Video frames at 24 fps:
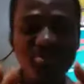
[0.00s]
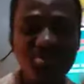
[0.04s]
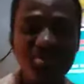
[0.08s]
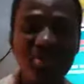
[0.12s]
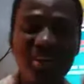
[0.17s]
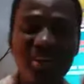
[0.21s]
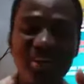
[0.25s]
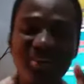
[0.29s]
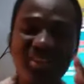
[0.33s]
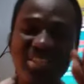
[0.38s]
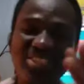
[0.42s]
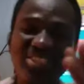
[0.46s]
to
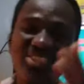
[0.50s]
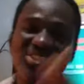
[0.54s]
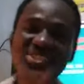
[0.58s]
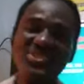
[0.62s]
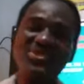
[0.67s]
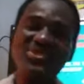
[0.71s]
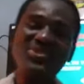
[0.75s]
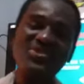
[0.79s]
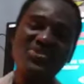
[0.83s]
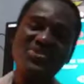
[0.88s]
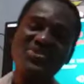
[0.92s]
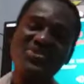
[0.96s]
our
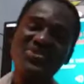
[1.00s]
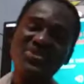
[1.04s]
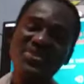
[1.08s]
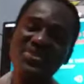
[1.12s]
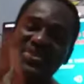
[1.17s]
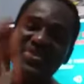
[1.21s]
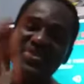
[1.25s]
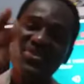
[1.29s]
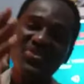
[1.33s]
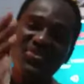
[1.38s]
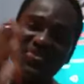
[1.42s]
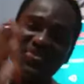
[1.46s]
show.
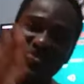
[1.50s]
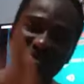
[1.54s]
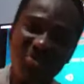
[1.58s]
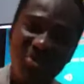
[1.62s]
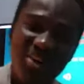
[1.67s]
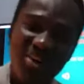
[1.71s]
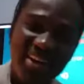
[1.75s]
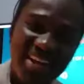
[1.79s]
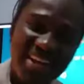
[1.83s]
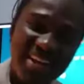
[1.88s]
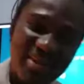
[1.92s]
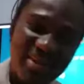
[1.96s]

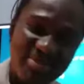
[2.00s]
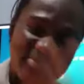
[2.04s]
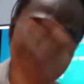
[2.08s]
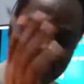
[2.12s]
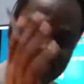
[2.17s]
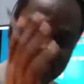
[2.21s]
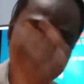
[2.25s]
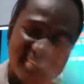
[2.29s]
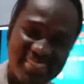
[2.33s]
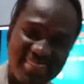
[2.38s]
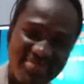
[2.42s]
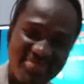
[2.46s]
Welcome to
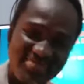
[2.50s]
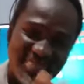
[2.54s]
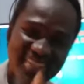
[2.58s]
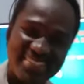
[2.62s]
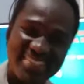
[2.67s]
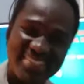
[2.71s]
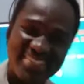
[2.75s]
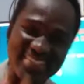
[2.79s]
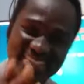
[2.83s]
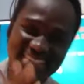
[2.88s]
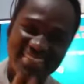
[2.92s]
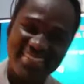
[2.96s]

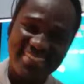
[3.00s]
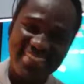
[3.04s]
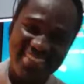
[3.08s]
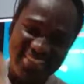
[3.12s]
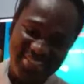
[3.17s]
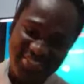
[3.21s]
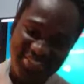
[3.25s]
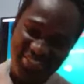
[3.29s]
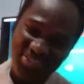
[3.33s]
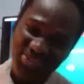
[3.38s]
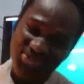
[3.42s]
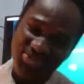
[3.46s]

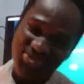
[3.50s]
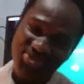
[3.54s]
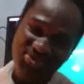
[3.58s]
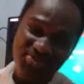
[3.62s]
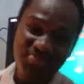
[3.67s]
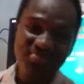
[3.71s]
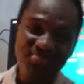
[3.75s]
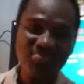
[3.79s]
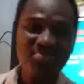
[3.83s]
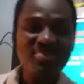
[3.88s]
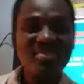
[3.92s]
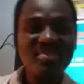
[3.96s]
Kyeremateng Show,
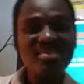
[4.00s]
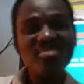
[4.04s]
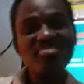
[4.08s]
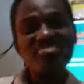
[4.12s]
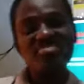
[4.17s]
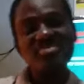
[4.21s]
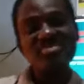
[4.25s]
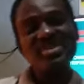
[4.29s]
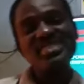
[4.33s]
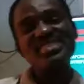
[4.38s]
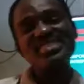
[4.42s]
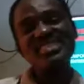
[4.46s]

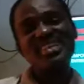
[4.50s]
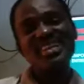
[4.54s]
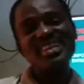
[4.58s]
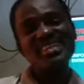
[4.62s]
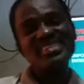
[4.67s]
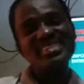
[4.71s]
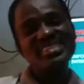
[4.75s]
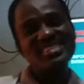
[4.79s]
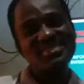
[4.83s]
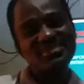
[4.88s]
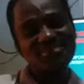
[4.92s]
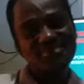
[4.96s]

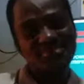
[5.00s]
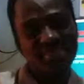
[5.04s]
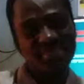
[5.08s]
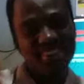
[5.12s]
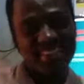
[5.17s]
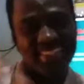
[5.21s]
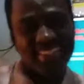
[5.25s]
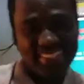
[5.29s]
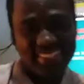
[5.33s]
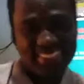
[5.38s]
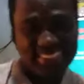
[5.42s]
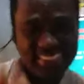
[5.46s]
Business
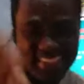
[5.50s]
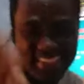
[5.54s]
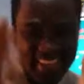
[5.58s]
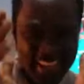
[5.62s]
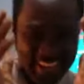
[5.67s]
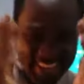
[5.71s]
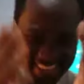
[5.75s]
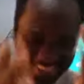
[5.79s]
Financial